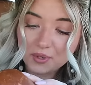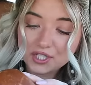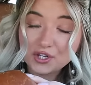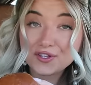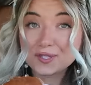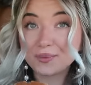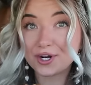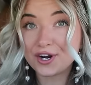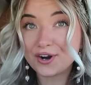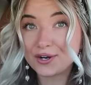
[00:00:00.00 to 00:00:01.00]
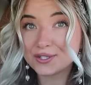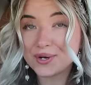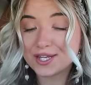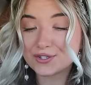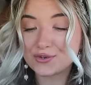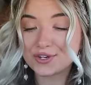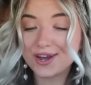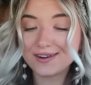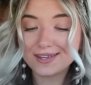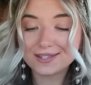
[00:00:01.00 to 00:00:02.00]
pretty sure this burger also has grilled
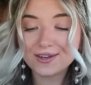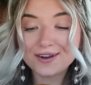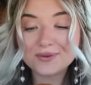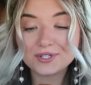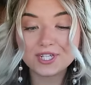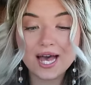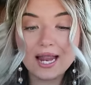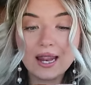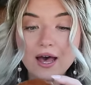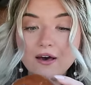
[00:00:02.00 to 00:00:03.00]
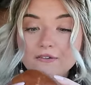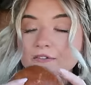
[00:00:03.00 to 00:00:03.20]
onions on it, which I love.